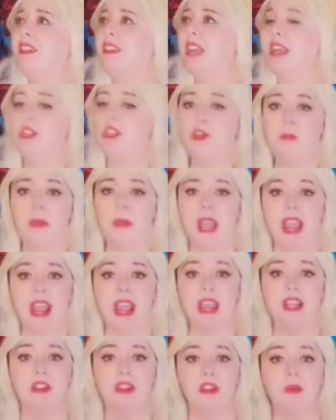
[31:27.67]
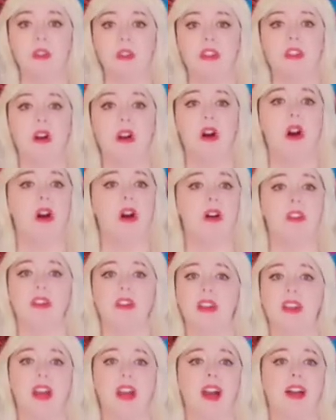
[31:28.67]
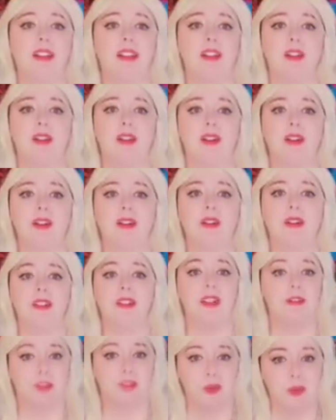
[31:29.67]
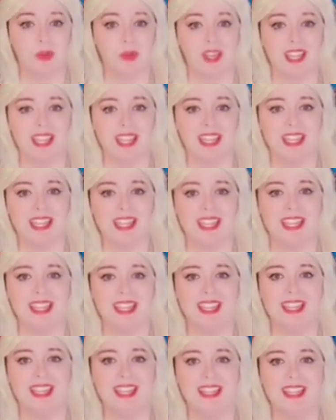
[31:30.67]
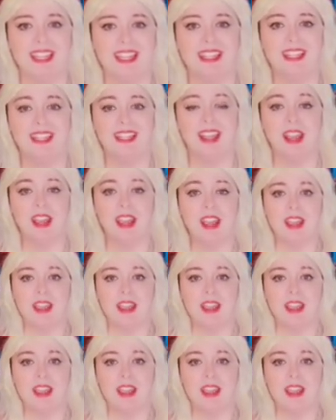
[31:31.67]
Can you paint with all the colors of the wind?